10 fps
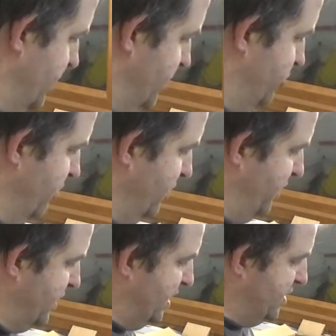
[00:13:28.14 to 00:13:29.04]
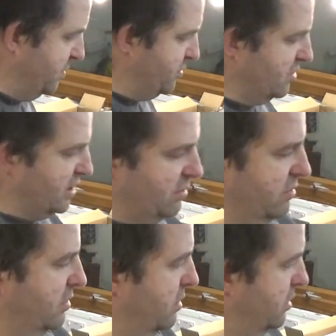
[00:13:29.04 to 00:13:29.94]
trying to fix these upside down.
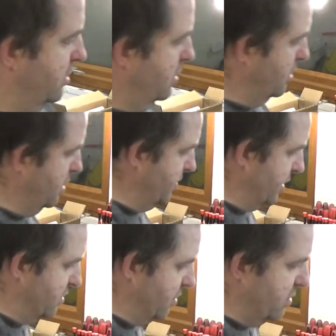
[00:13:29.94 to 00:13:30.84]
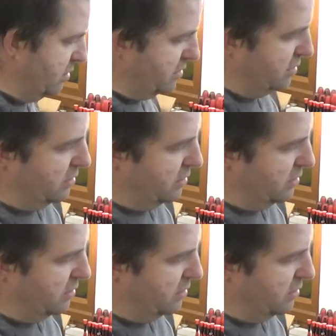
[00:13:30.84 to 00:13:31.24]
Oh god.